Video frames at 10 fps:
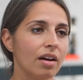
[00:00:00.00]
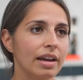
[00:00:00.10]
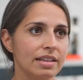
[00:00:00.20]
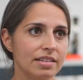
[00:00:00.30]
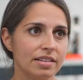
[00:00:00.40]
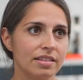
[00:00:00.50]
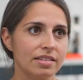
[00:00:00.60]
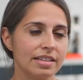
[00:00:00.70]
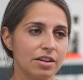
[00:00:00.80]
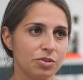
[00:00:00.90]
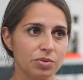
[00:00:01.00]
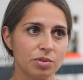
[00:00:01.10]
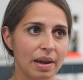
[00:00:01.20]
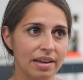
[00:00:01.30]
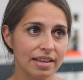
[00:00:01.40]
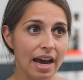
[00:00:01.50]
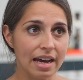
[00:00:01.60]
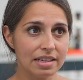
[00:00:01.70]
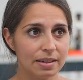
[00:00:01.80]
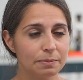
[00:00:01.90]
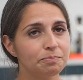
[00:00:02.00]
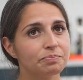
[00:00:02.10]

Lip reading: light that the central space had.